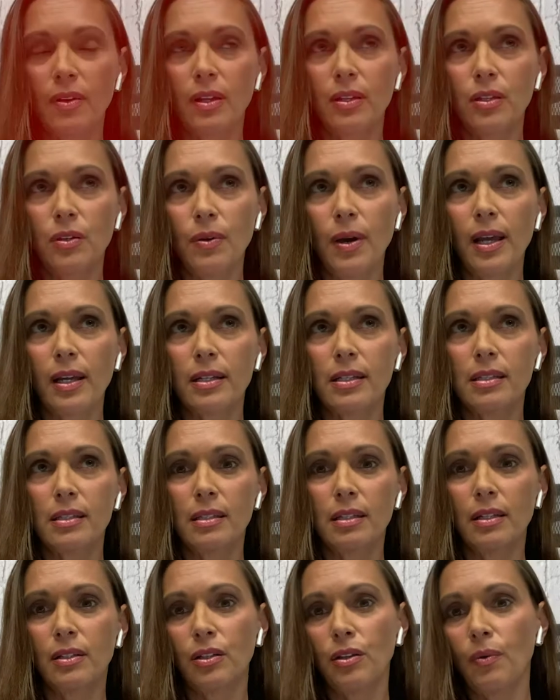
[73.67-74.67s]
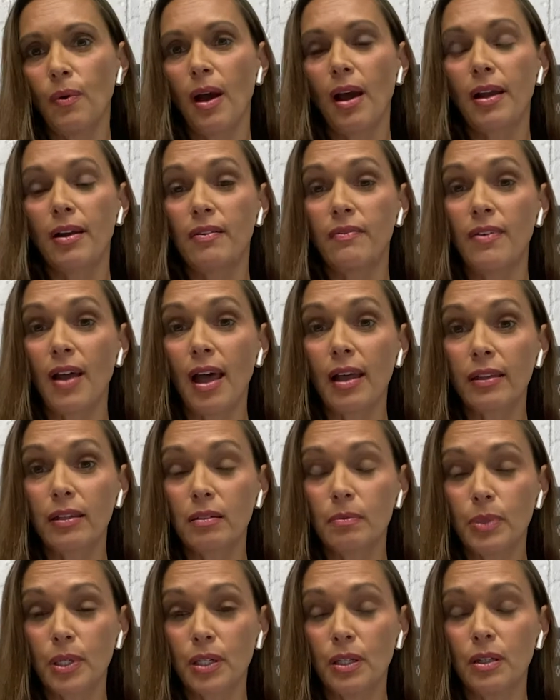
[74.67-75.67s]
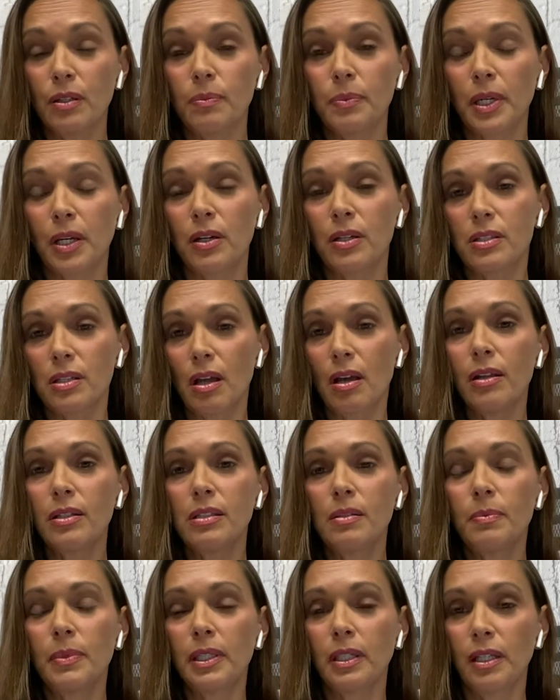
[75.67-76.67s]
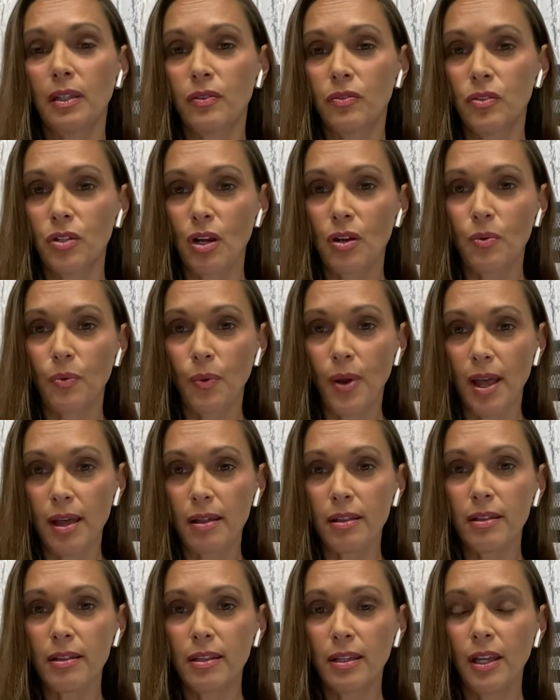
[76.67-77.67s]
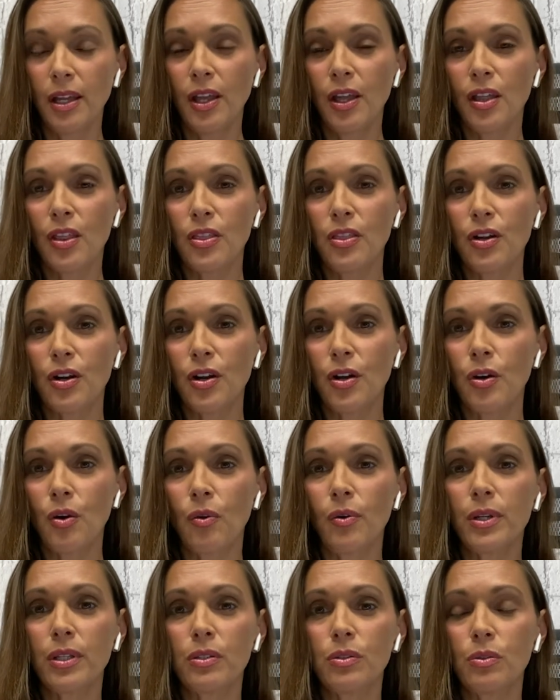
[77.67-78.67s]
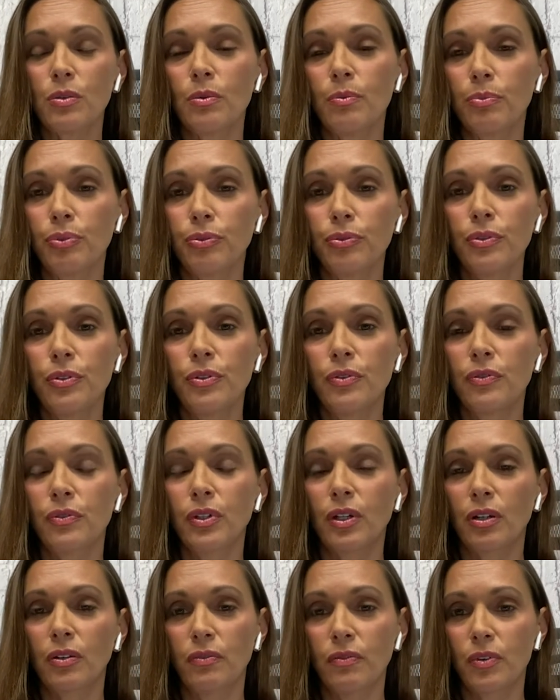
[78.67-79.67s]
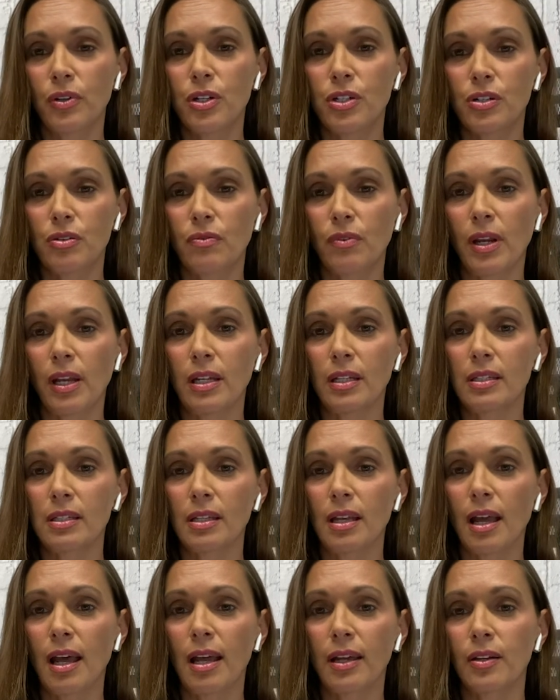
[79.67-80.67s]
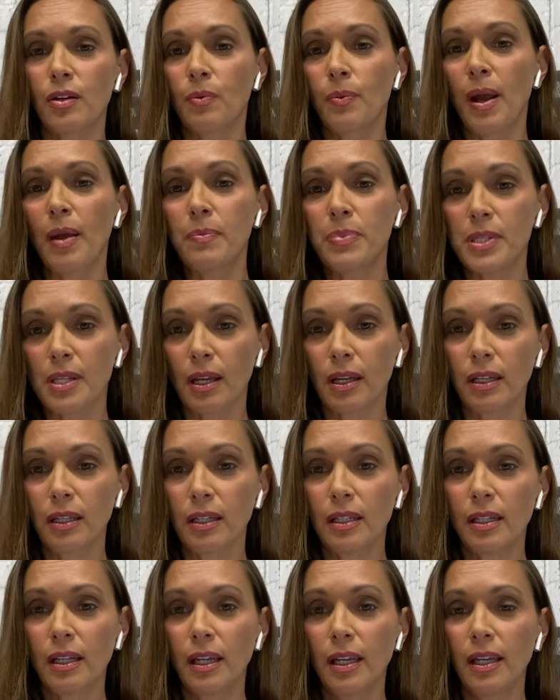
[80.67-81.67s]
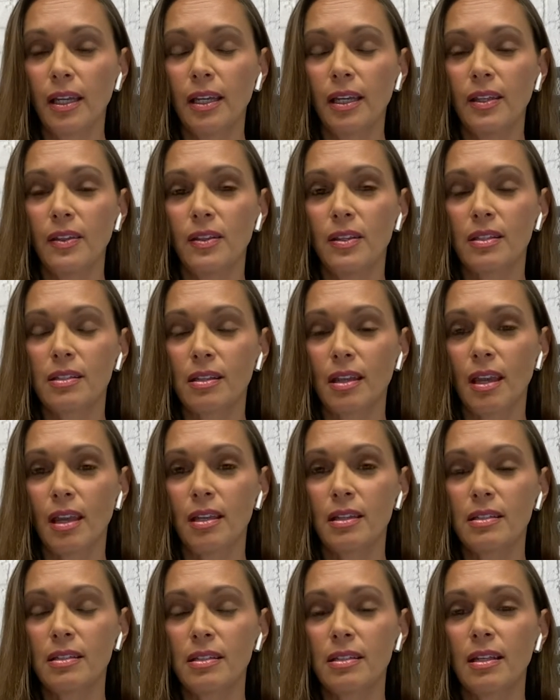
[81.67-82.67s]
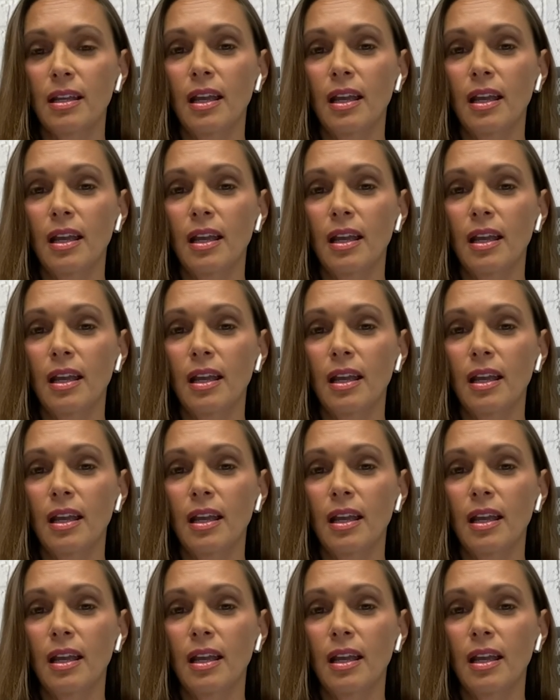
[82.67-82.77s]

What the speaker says: UX and UI are valuable because ultimately, if done well, they're going to improve the conversion rate at your website, in this case,